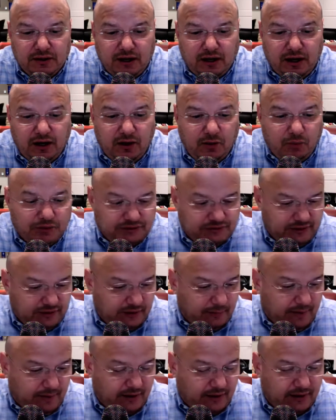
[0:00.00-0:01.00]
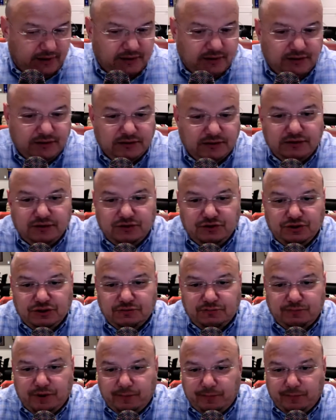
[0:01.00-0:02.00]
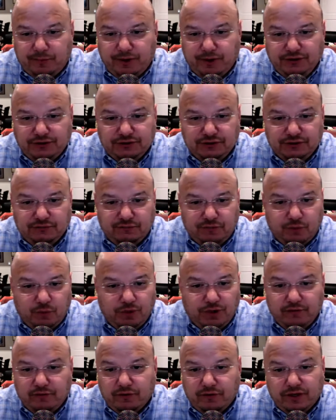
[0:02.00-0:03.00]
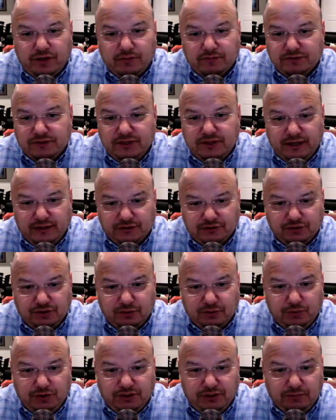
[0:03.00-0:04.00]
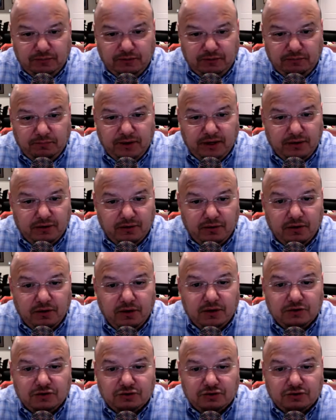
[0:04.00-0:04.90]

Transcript: I always think about it that this is just preparation for whatever comes next so that we can be better,